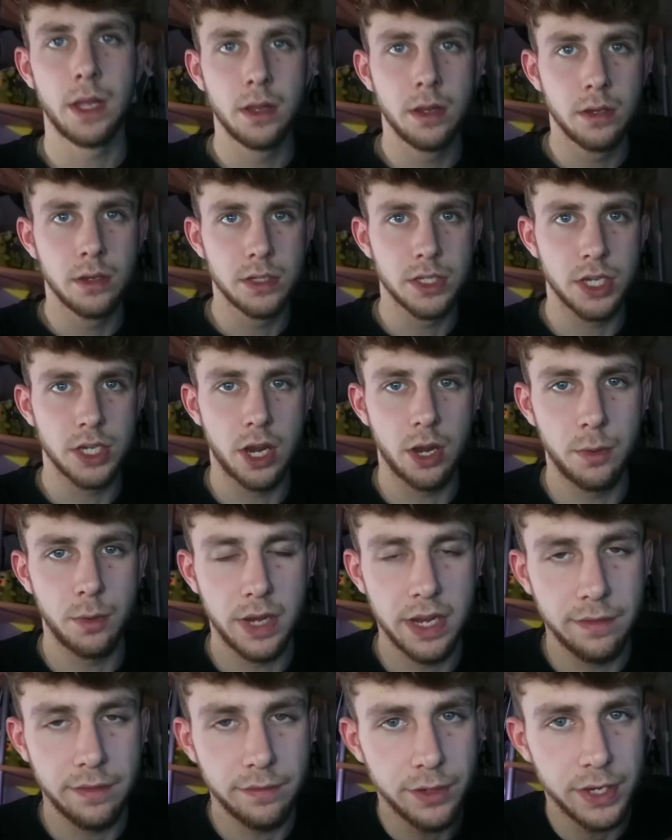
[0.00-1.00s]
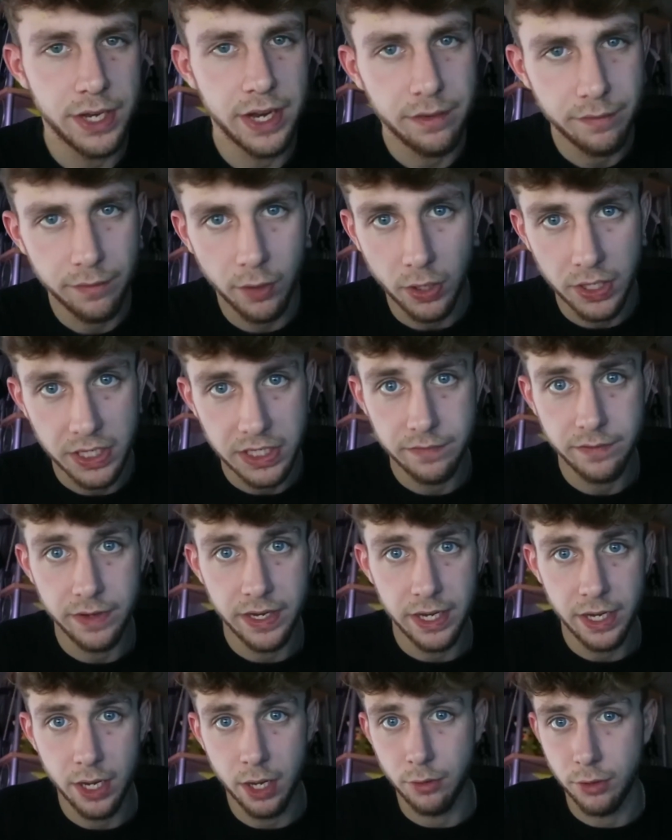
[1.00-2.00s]
So if you did find this
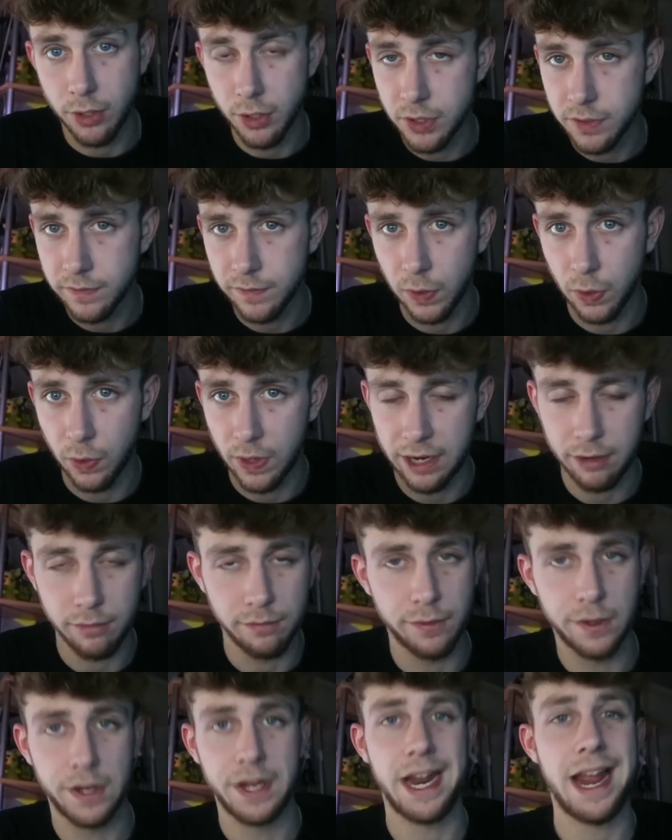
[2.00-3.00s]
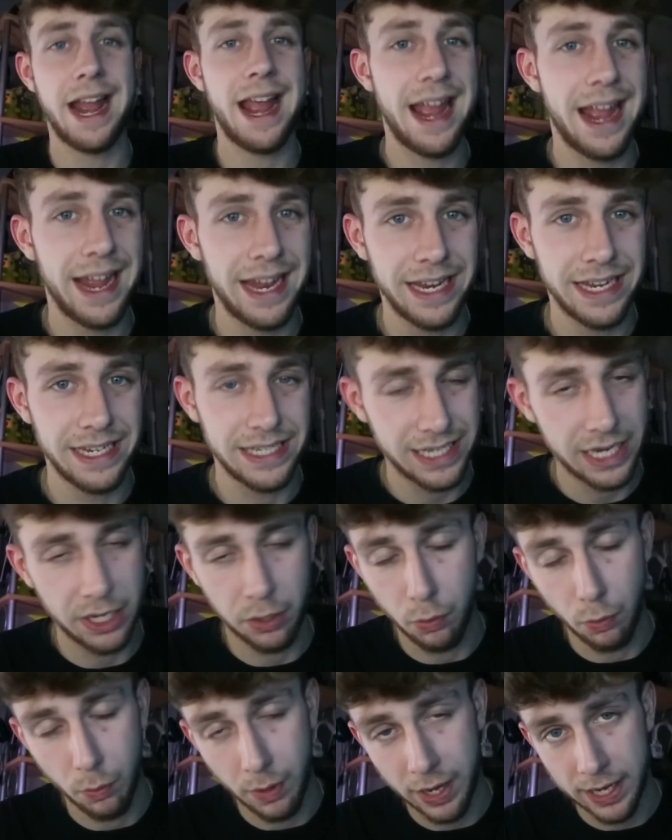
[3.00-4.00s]
video useful or helpful in any
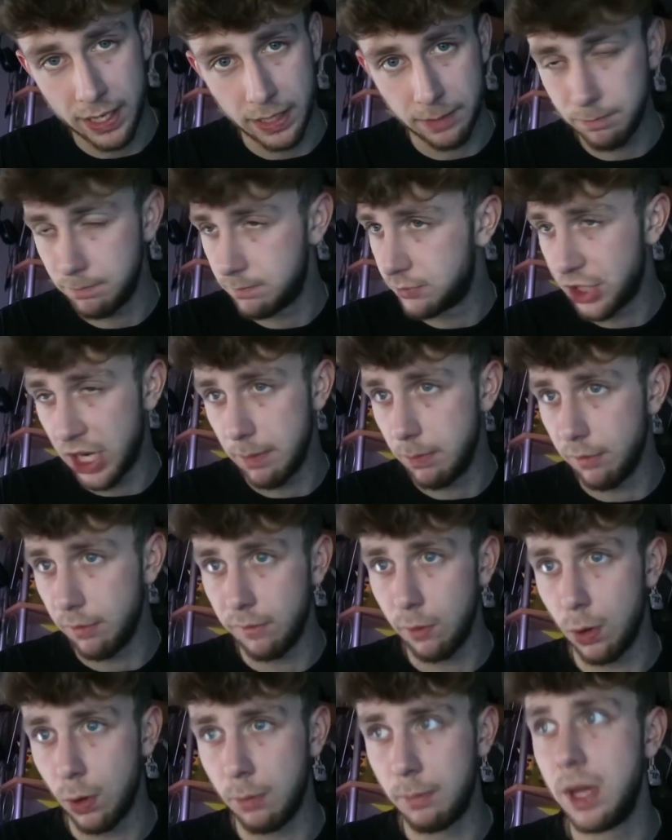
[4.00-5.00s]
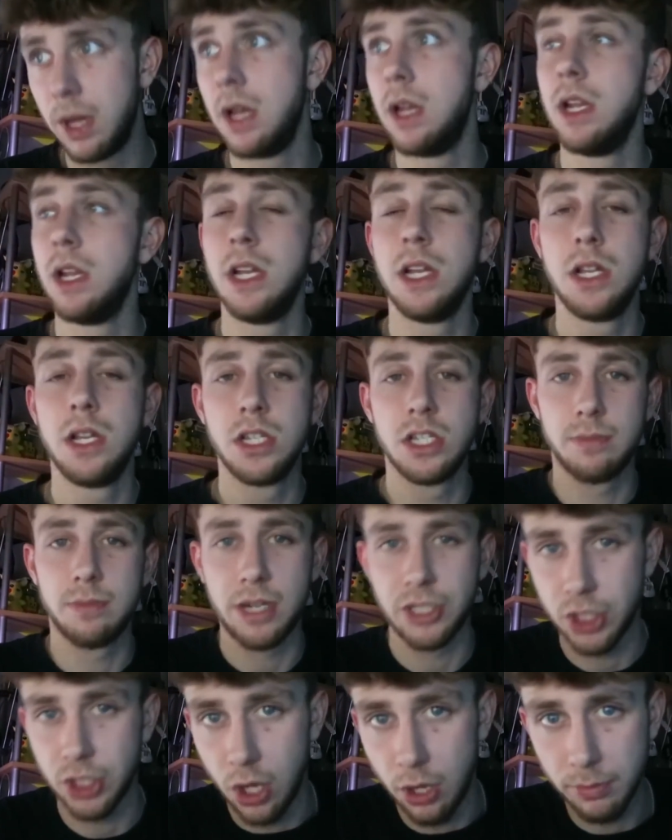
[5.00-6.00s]
single way, shape or form,
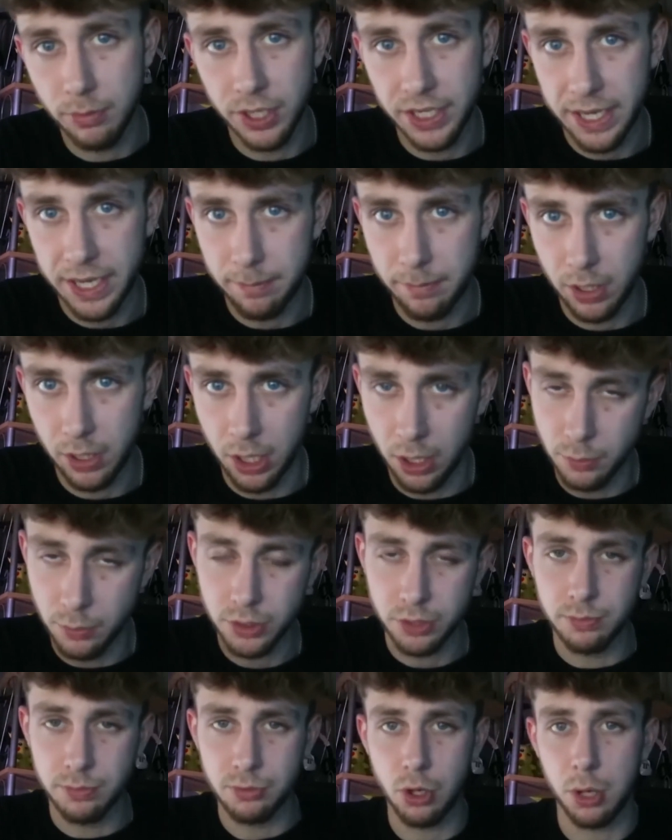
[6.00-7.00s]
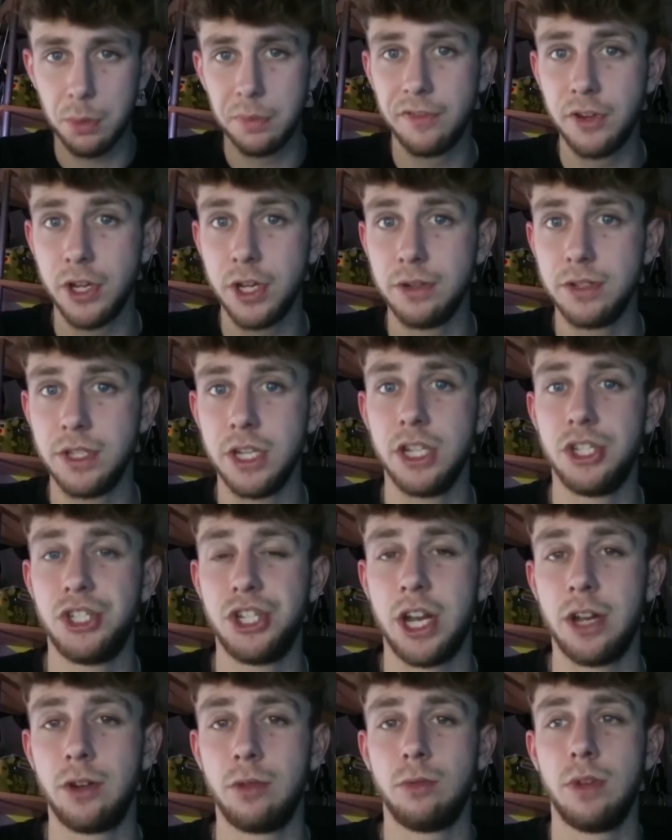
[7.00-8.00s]
smash the like button down below, subscribe if you're new to the
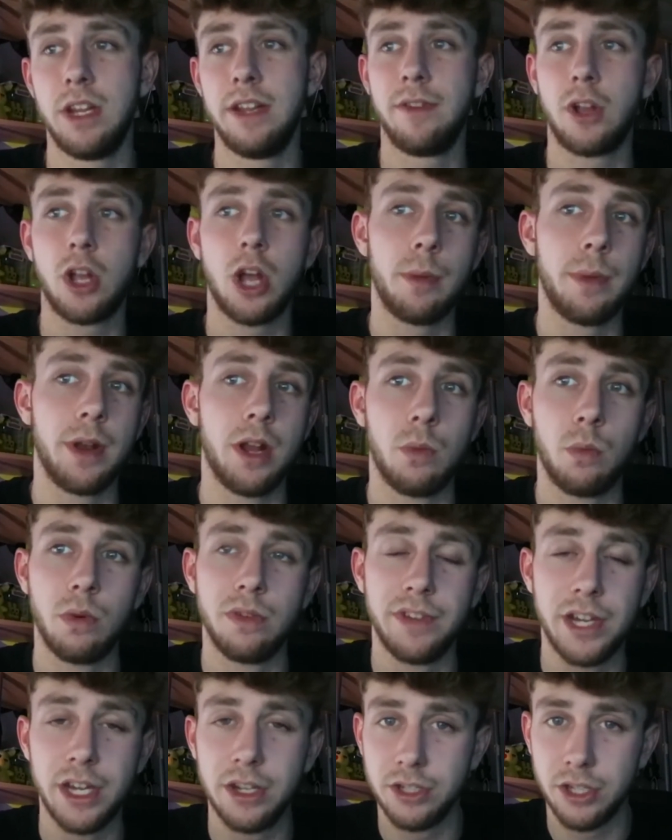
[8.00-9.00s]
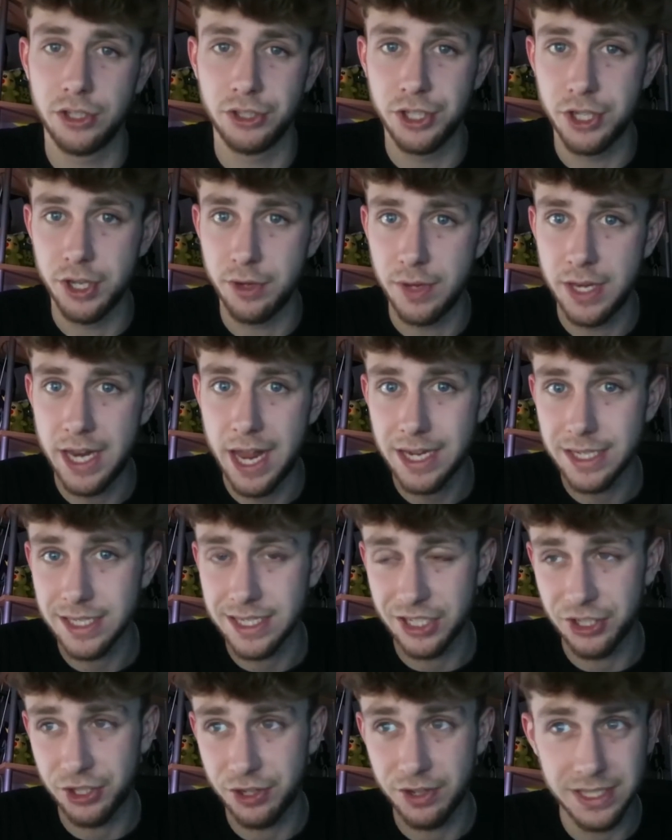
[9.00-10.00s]
channel, leave a comment on what videos I should do next.
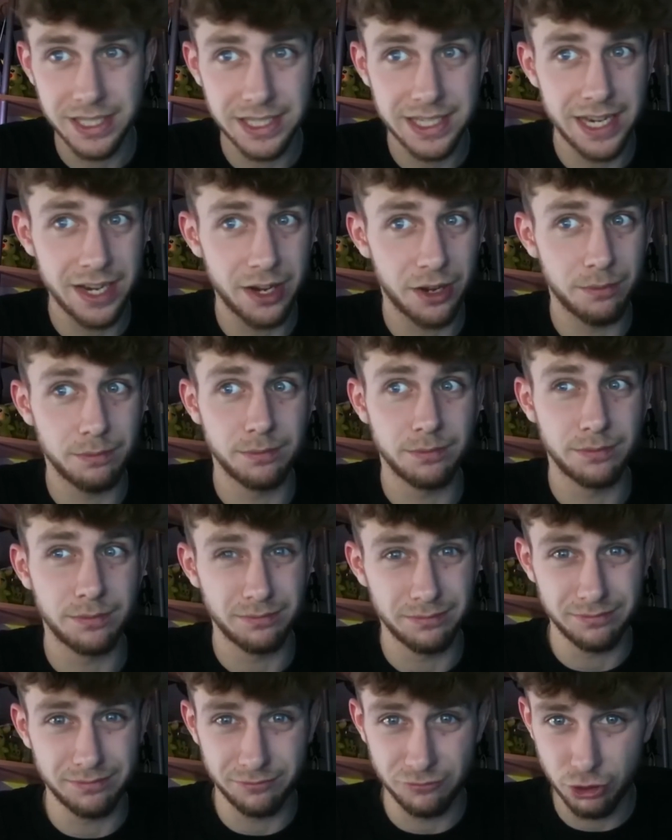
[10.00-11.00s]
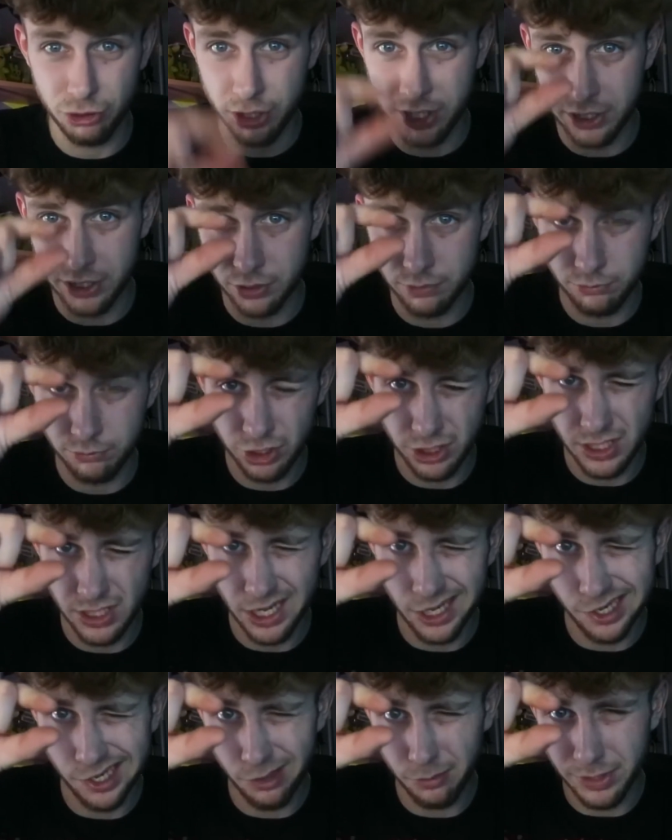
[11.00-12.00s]
As you can see, I'm running just a
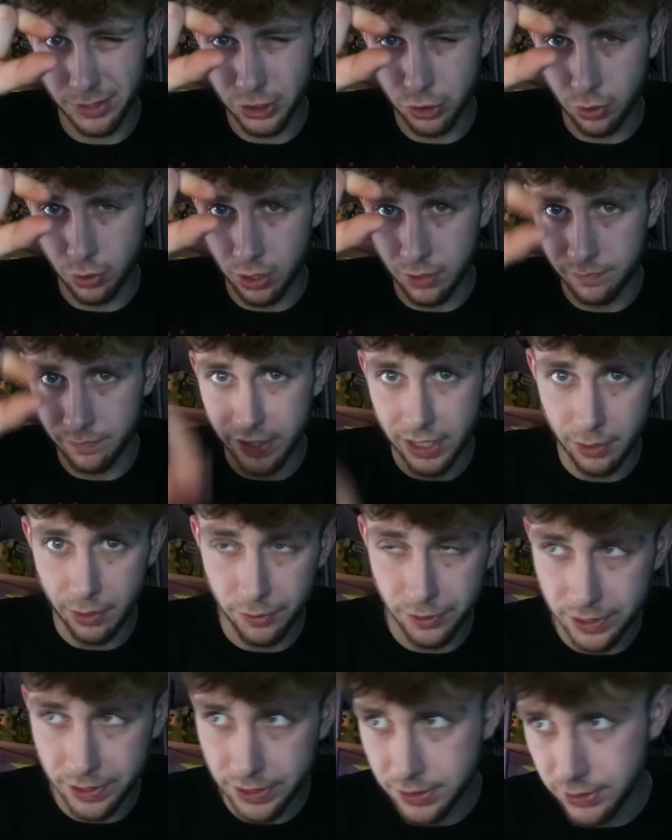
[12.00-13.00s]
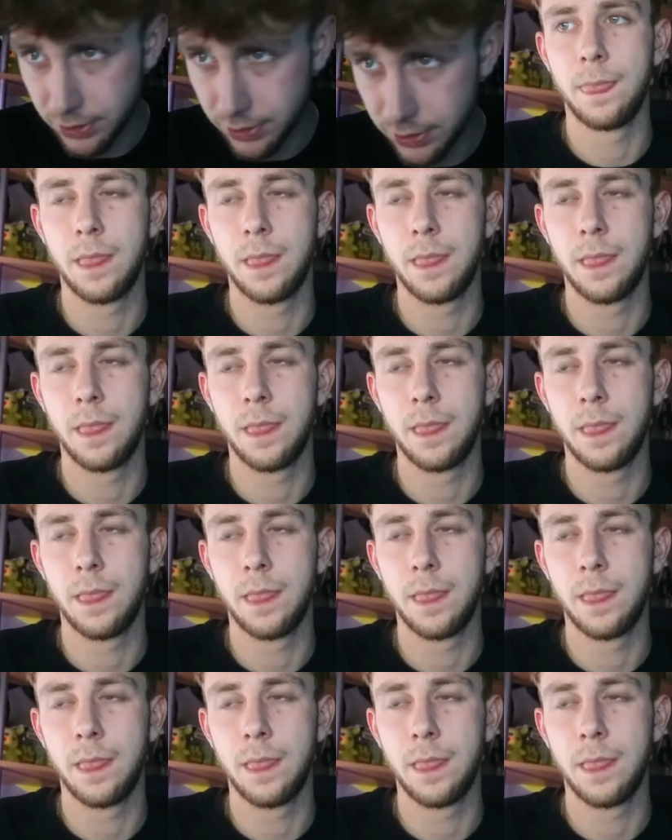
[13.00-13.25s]
little bit dry on video editing.